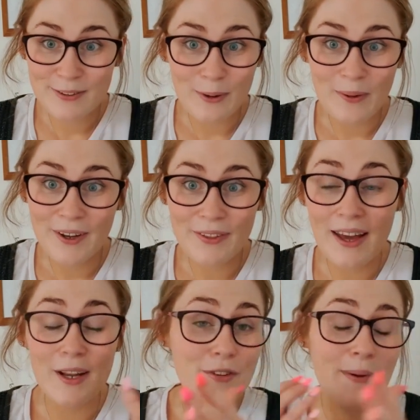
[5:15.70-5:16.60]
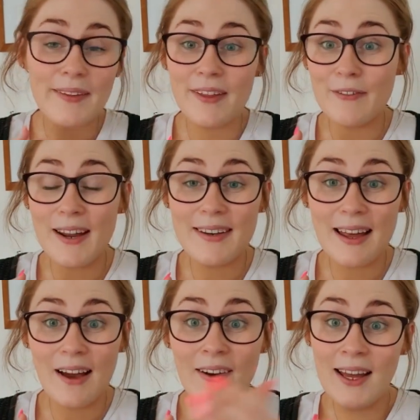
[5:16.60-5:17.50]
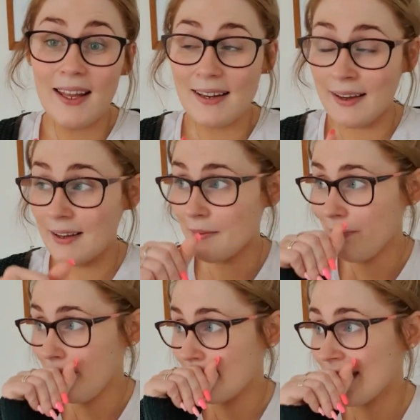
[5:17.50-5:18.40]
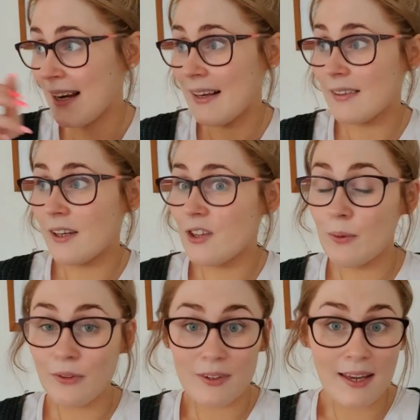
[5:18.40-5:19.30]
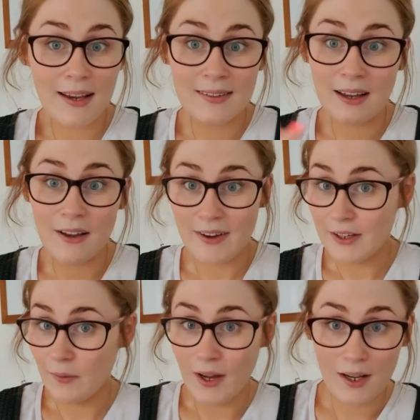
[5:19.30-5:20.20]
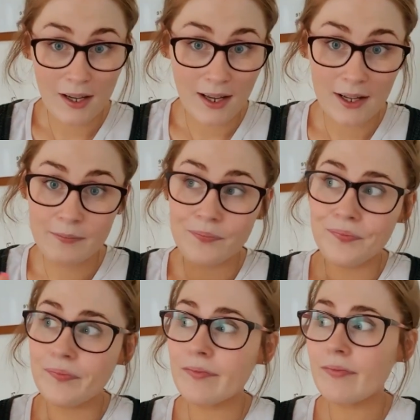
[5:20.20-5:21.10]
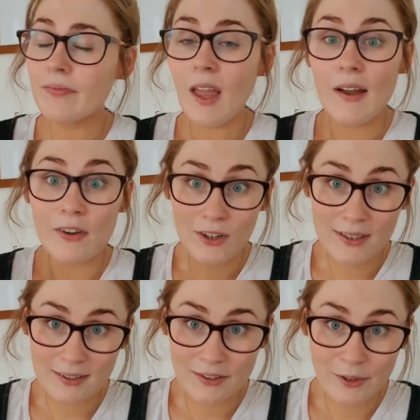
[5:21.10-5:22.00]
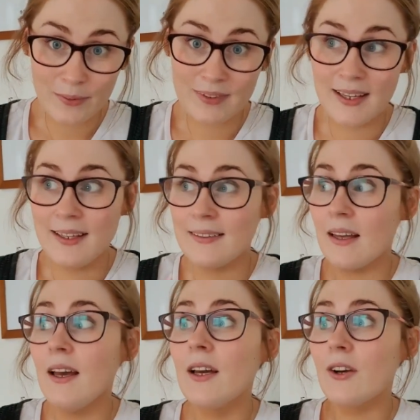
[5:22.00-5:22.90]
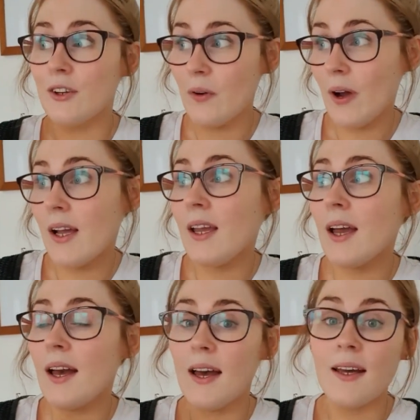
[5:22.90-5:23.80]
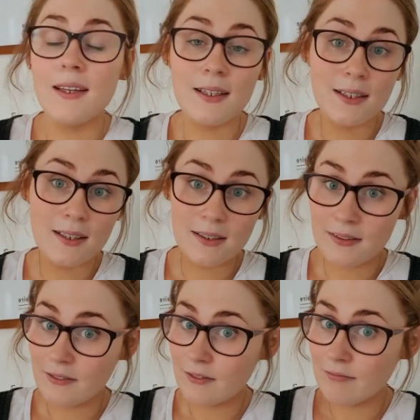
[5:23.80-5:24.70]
it's just been so worth it. And I've come out the other end now. Like, the last kind of 2 or 3 days, I've had no hunger. I've gone into ketosis, got no hunger,